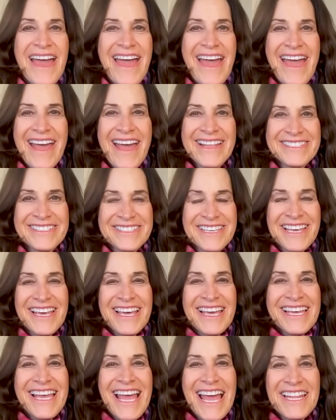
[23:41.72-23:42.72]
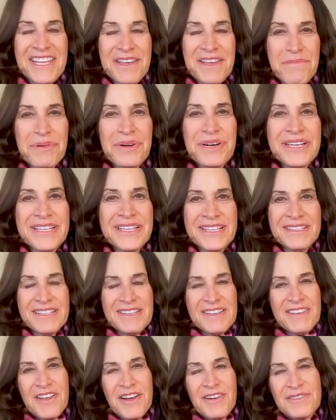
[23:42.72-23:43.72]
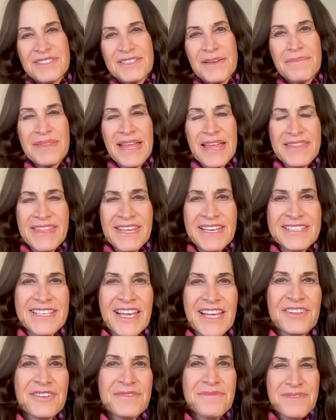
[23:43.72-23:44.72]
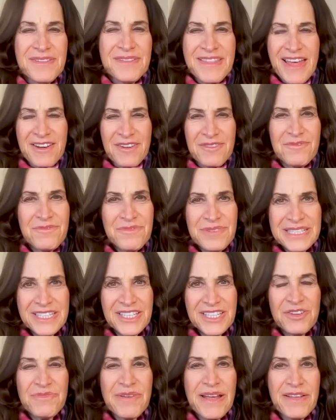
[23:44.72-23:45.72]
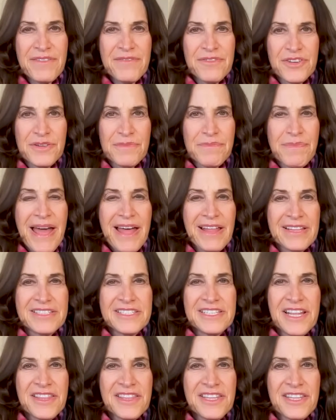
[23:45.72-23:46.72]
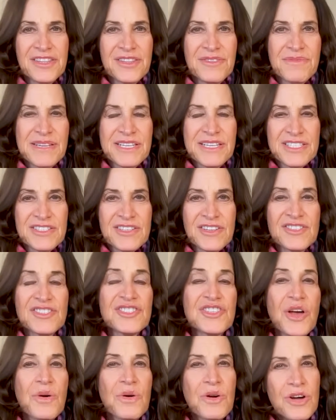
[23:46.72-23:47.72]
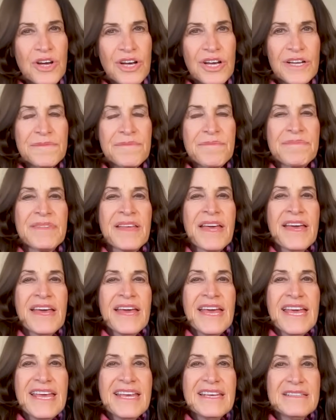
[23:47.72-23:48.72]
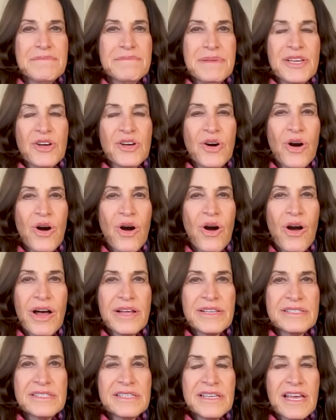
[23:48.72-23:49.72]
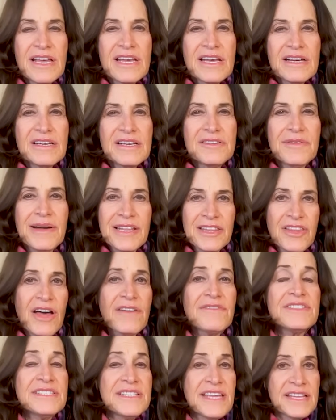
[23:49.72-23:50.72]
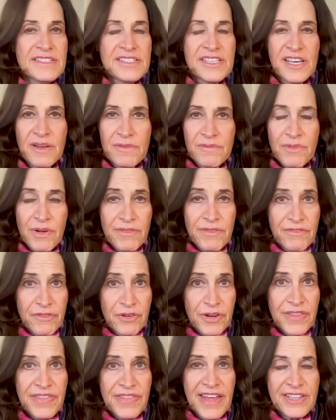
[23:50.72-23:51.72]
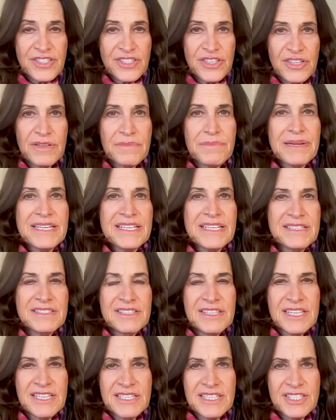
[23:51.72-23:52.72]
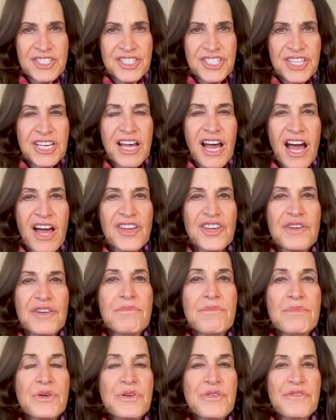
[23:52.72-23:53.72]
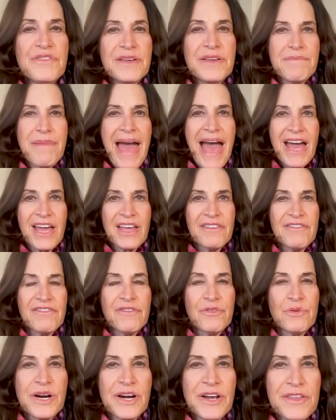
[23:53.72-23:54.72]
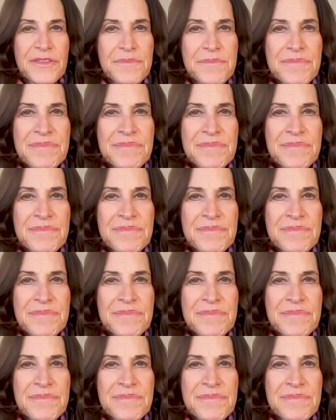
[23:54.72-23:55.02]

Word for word: and and he put in you know some of the things that are that are really great for your balance. And I think the reason it's so good is because you know I love standing on one foot. That's good, but in in the Qigong, you're moving back and forth,